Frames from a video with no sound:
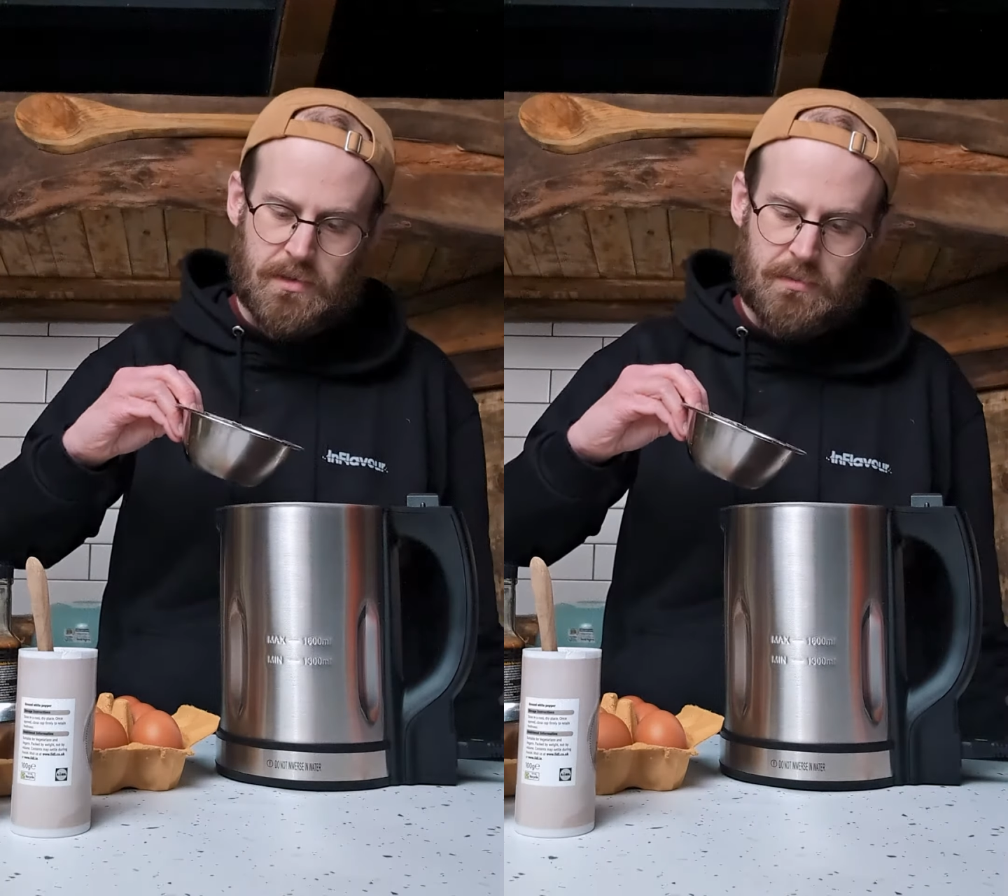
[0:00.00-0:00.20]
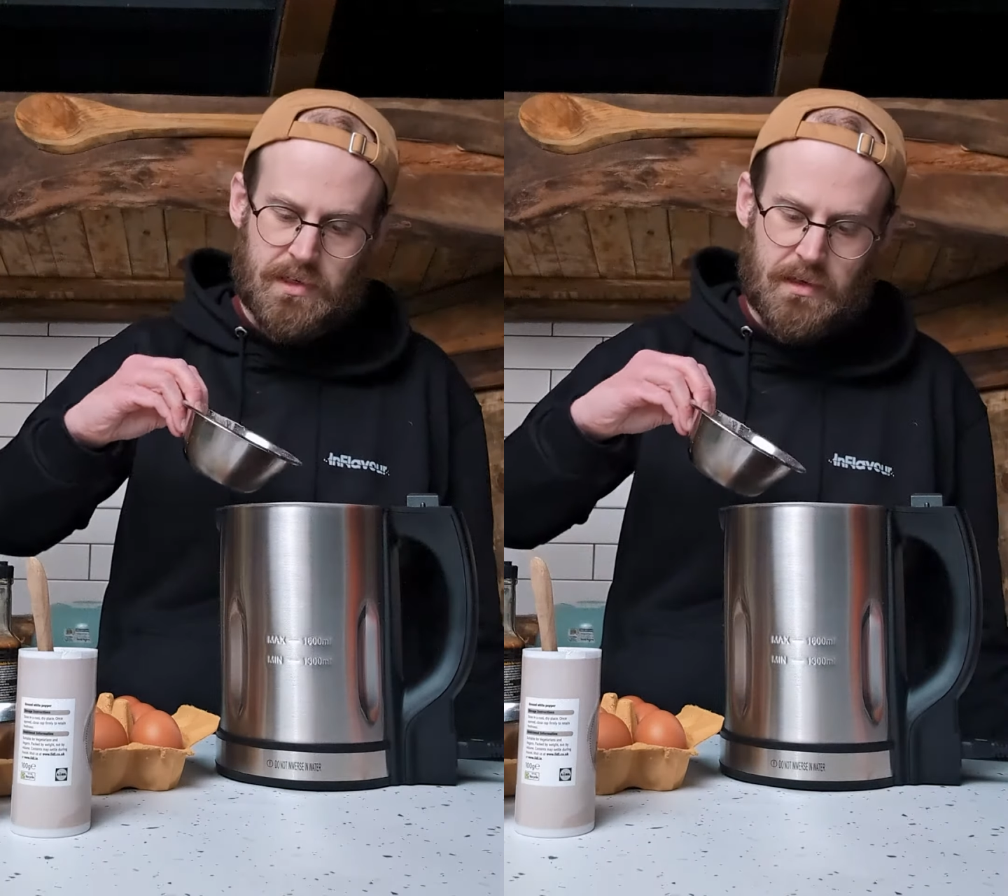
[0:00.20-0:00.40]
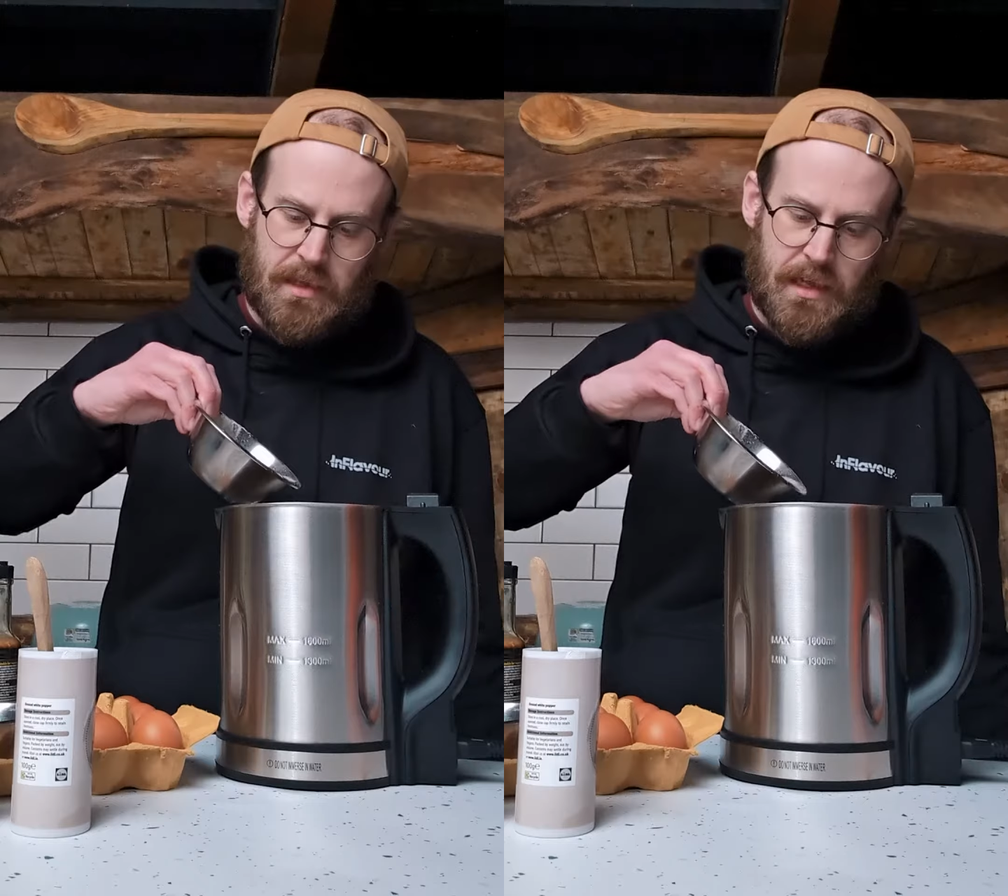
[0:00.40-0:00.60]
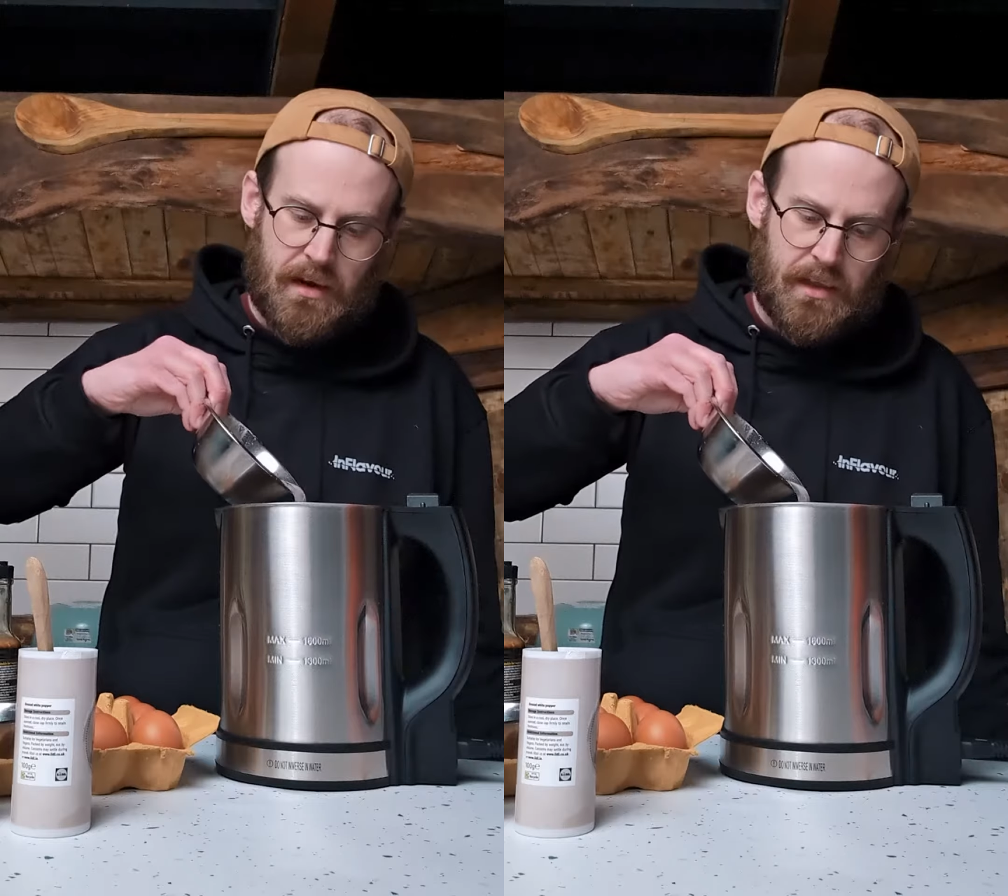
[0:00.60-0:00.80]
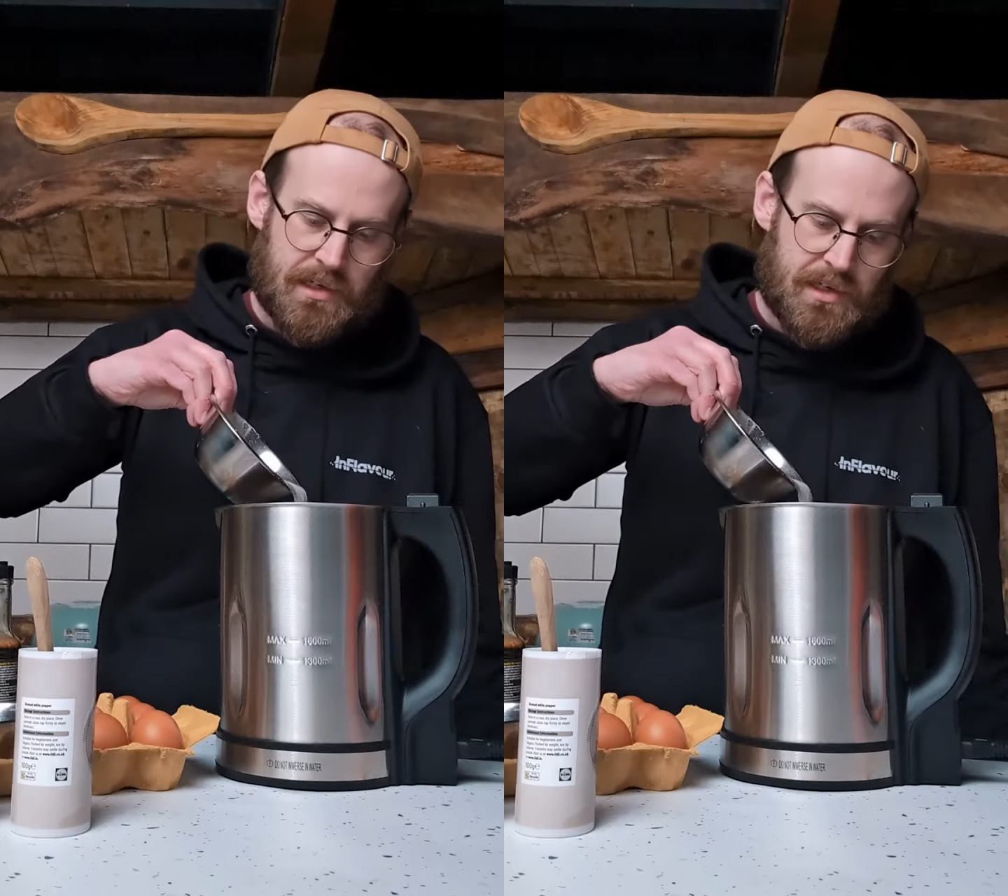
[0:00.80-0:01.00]
put some in there and
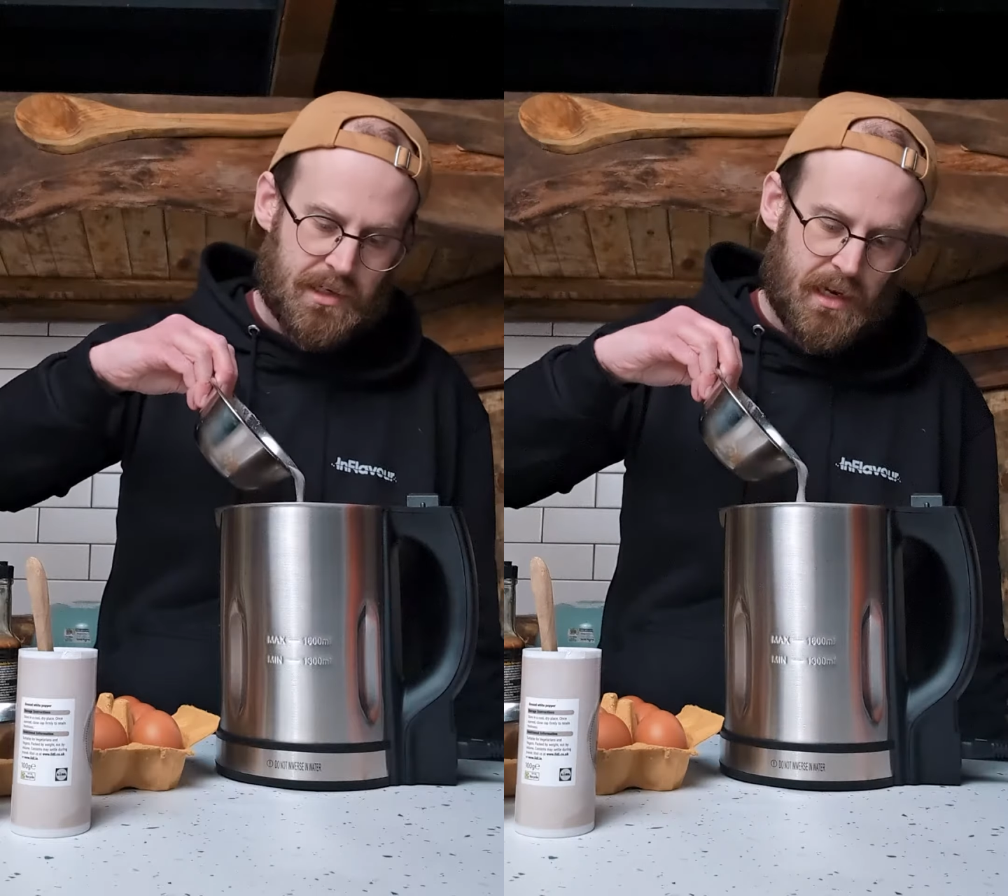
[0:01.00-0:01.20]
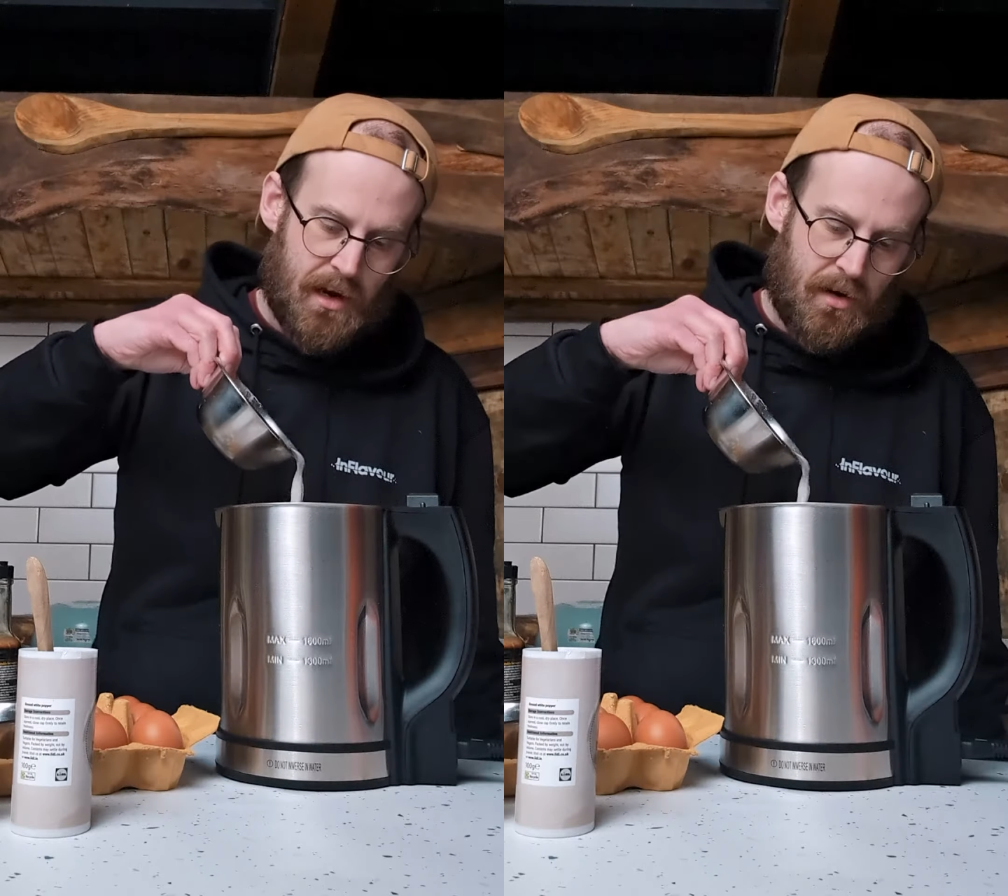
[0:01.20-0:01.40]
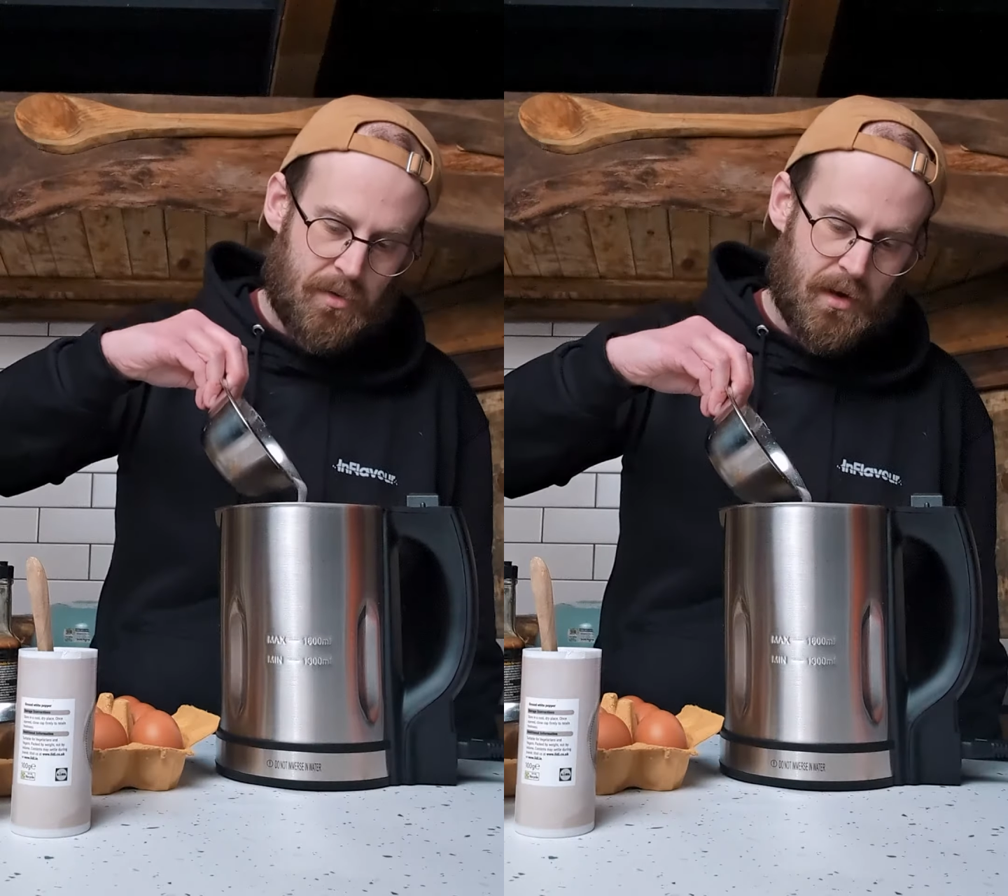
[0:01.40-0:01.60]
that's just gonna help